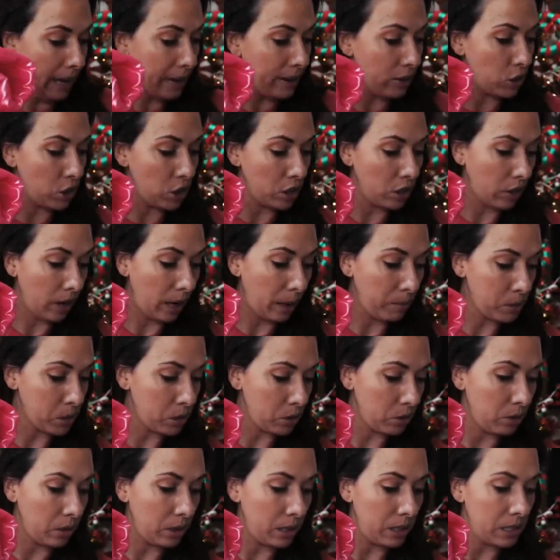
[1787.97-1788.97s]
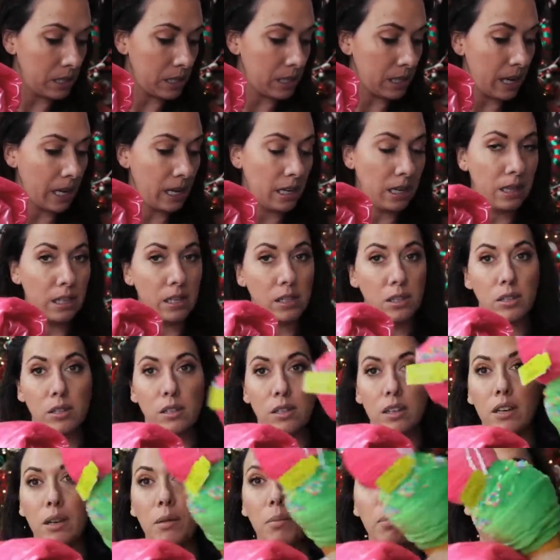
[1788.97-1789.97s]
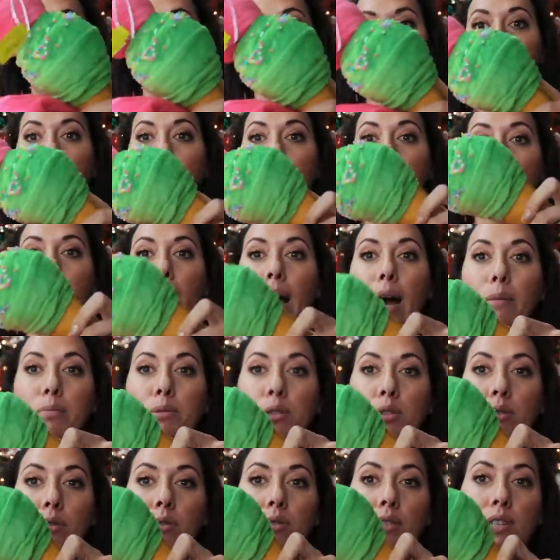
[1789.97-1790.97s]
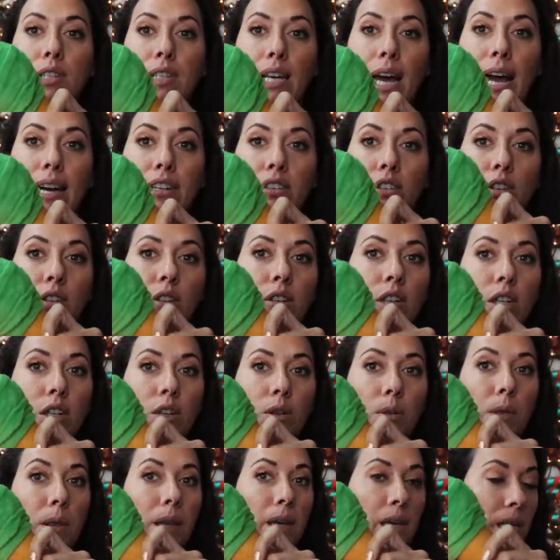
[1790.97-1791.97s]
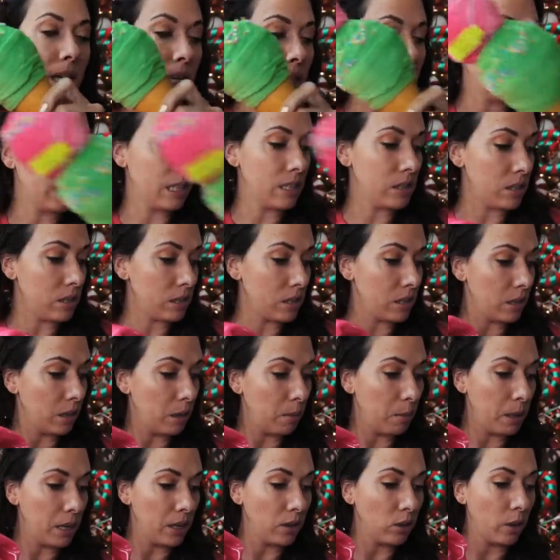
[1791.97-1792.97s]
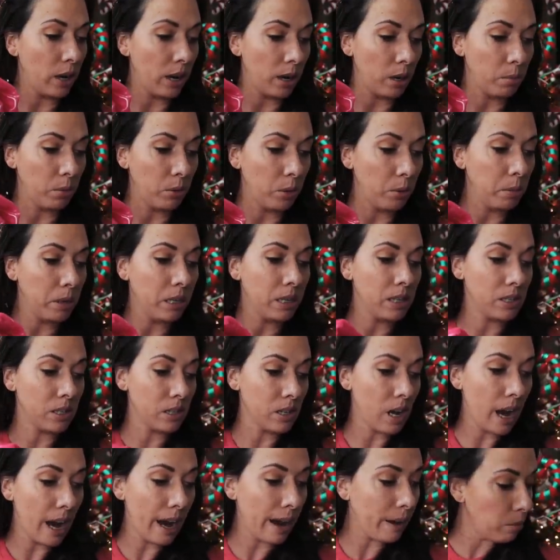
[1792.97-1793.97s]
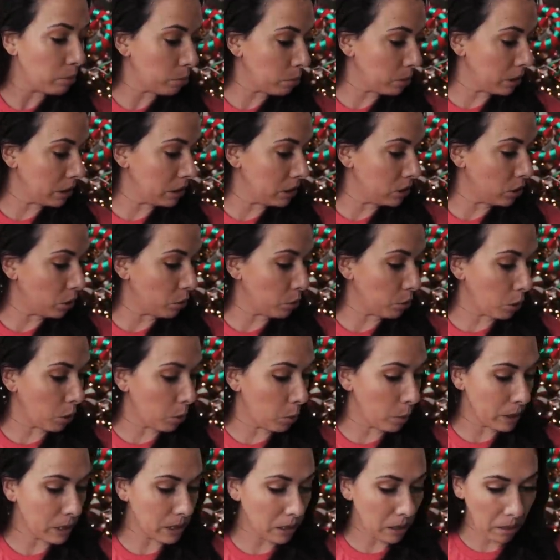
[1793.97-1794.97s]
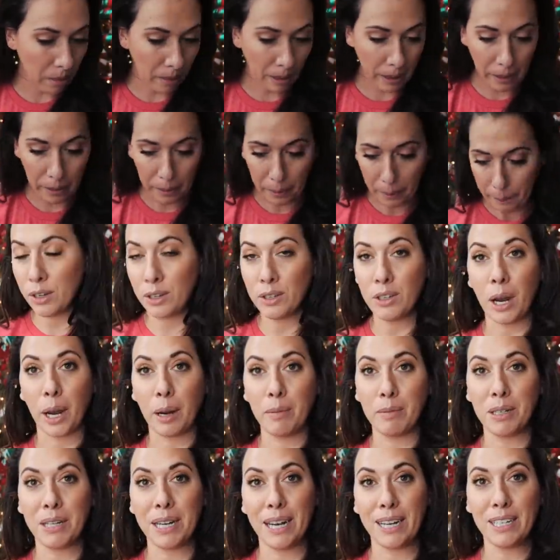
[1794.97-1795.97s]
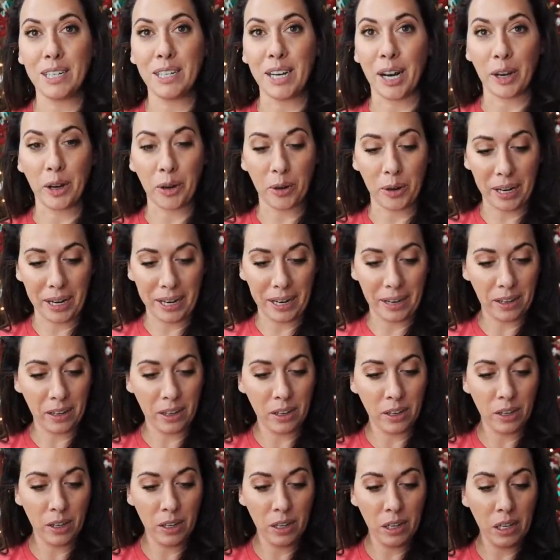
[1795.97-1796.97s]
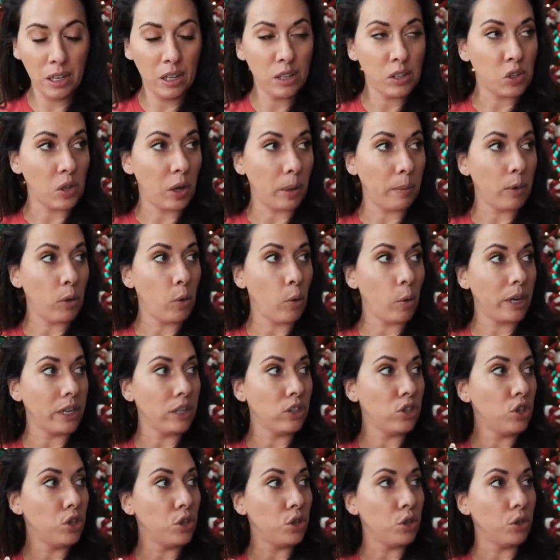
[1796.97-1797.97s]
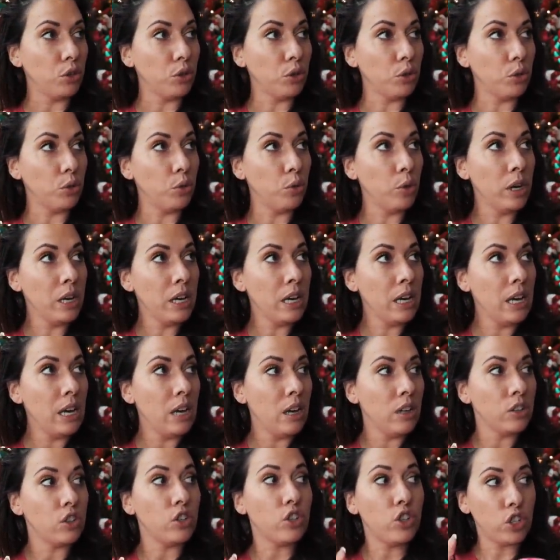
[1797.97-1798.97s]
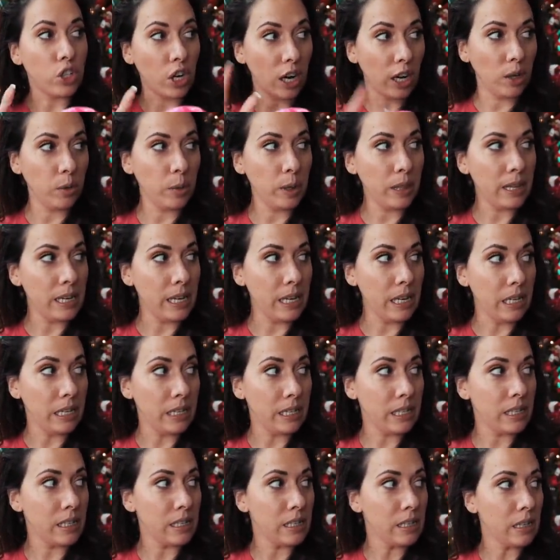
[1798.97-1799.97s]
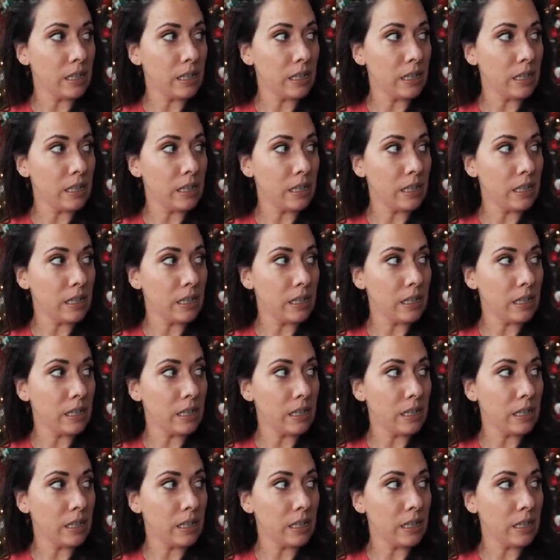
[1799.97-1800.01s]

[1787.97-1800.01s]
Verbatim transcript: Angie, you're absolutely insane and this is gonna be an absolute disaster? Or are you thinking this is gonna be incredible? Because I really don't know what to think. Time to get to decorating. So I'm going to start with these.